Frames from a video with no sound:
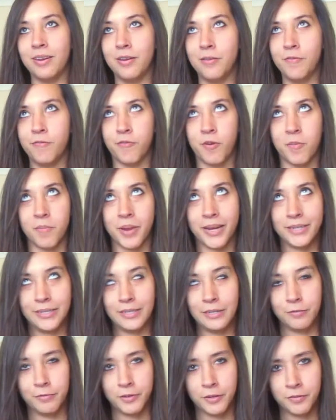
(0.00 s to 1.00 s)
Eve from
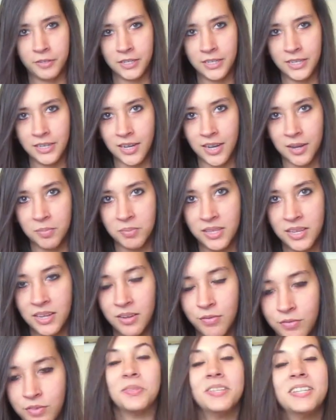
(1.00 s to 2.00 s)
1950, I
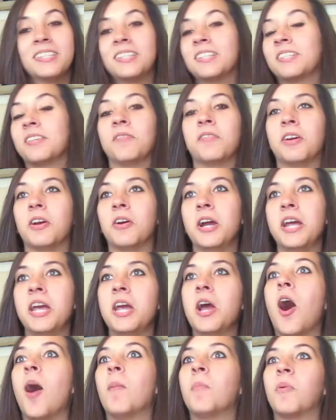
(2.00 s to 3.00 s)
believe. This is a
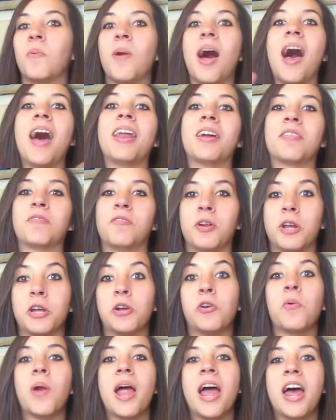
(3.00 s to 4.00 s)
very operatic, very
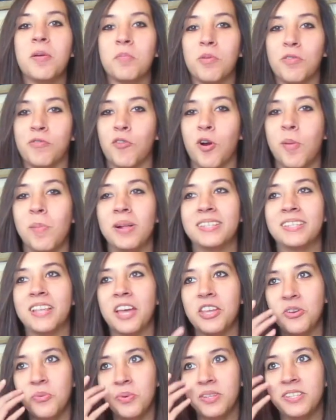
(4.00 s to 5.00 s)
grand performance
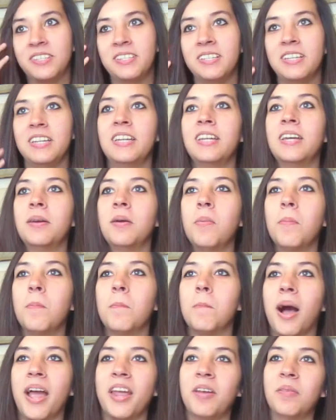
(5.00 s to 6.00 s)
that you would see
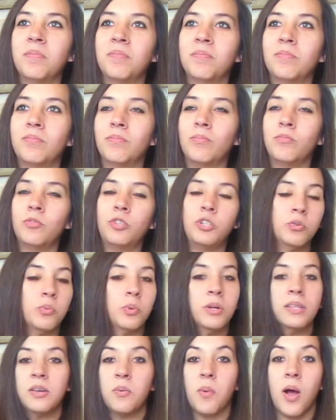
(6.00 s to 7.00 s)
might do
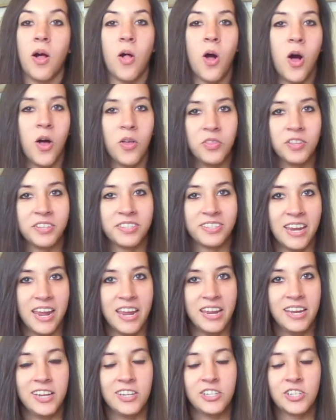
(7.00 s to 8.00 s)
really well on the
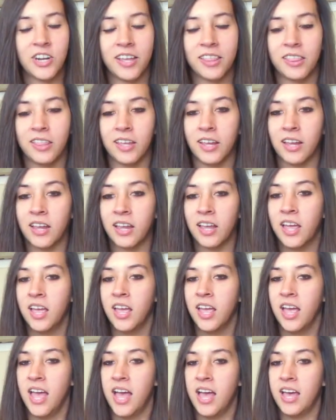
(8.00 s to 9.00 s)
stage, I think.
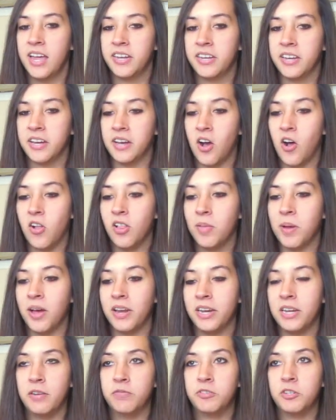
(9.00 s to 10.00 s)
And All
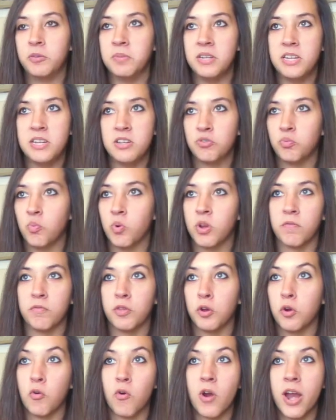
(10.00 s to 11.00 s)
About Eve, to me, is one of
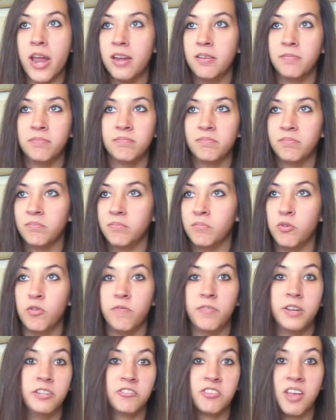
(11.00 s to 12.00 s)
the great
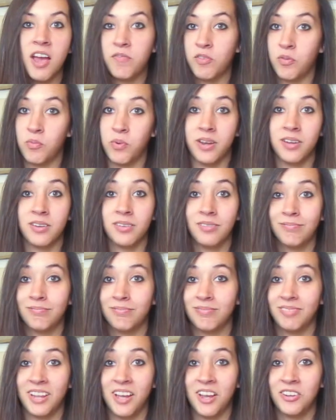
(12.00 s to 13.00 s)
movies ever written
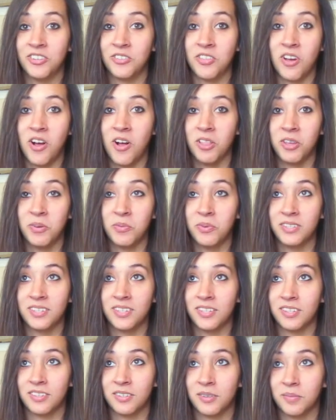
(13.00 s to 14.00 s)
under the Hollywood
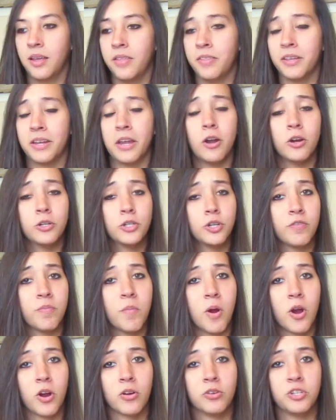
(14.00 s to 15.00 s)
system. And the character of
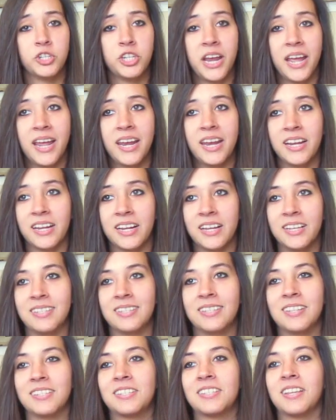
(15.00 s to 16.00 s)
Margot Channing
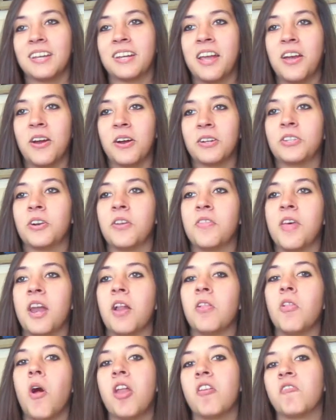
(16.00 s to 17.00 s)
is a character that
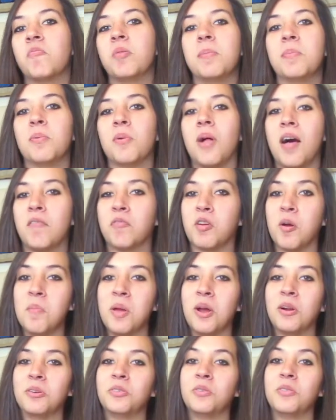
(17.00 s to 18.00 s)
a lot of people have
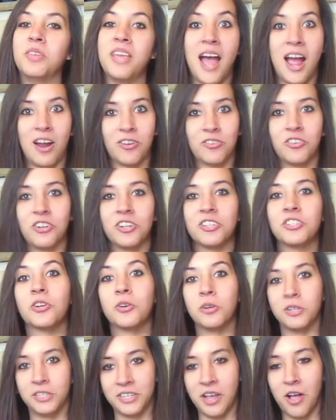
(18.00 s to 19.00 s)
compared to the actress
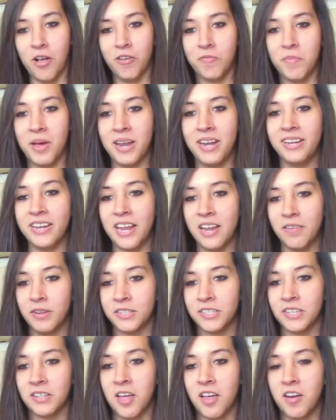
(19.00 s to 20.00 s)
herself, Bette
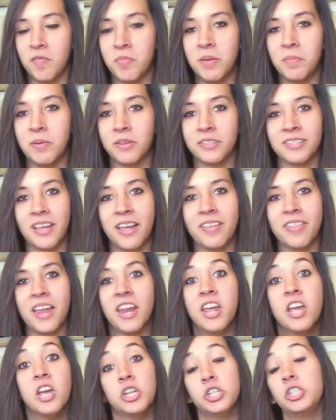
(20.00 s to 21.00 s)
Davis. A lot of people say
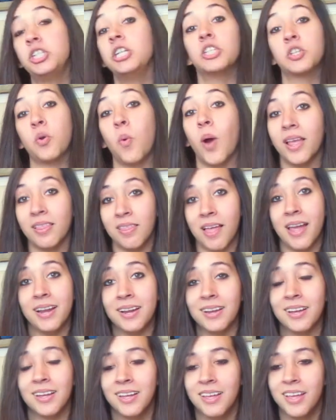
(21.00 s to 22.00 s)
that she is quite
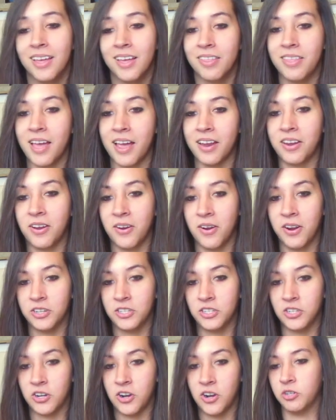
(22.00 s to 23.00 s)
like that
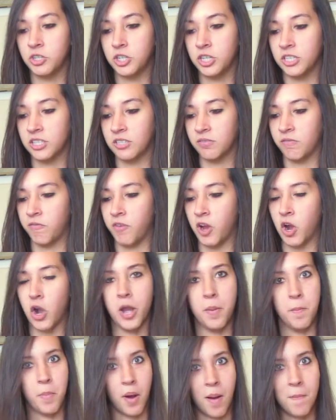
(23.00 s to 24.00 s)
character. She's a
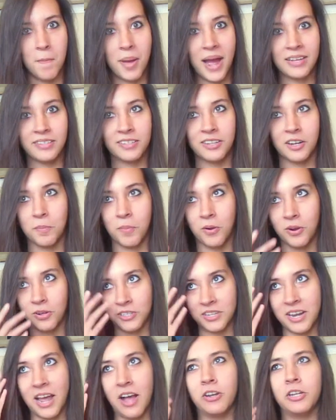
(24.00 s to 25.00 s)
very bombastic
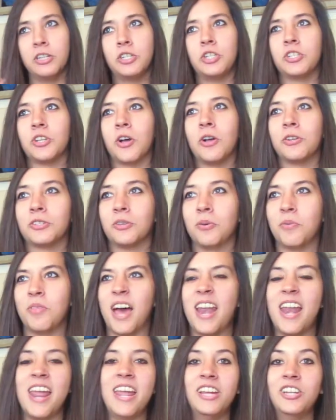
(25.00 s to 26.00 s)
personality. She's also
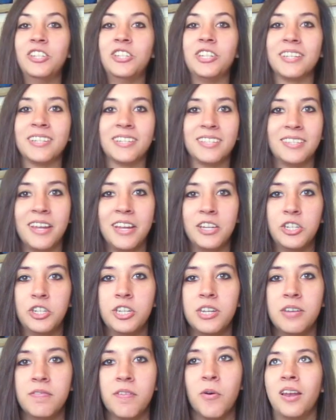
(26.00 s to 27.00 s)
that aging stage
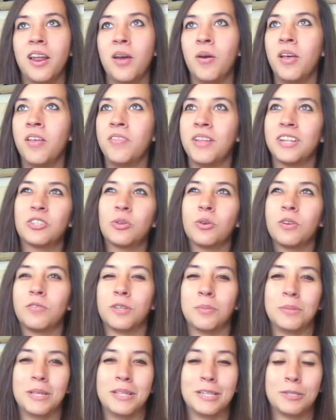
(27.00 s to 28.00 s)
diva. And that's sort of
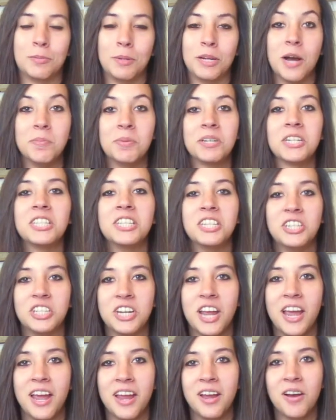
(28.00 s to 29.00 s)
something that's become a
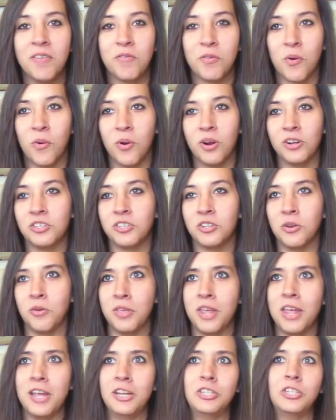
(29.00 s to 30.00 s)
cliche, of course, you know,
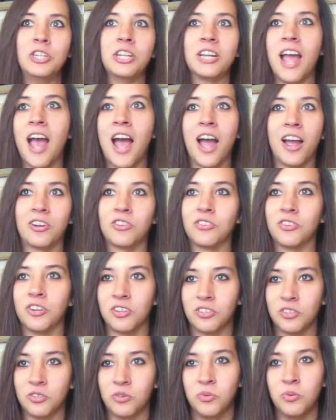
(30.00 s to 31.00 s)
the aging
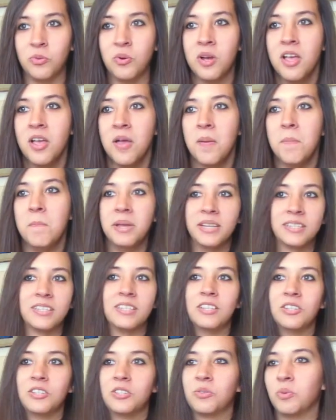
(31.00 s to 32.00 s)
actress who
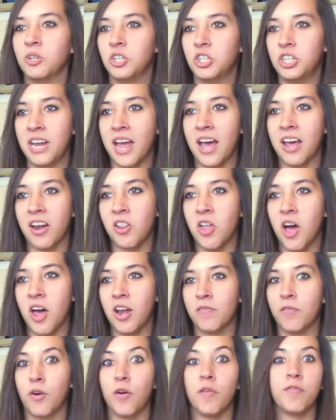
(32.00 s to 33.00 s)
misses when she had a
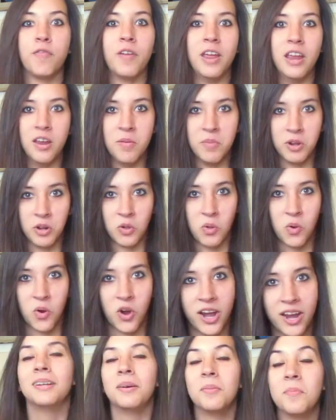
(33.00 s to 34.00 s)
lot of her fame and
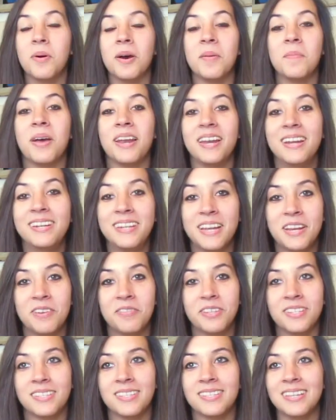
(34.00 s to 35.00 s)
glory. But Bette
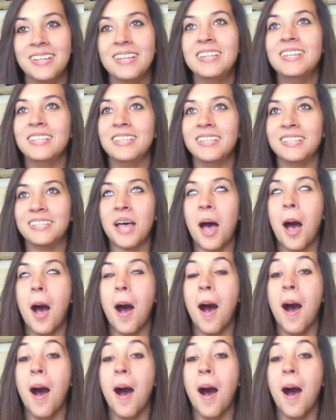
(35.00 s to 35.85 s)
Davis is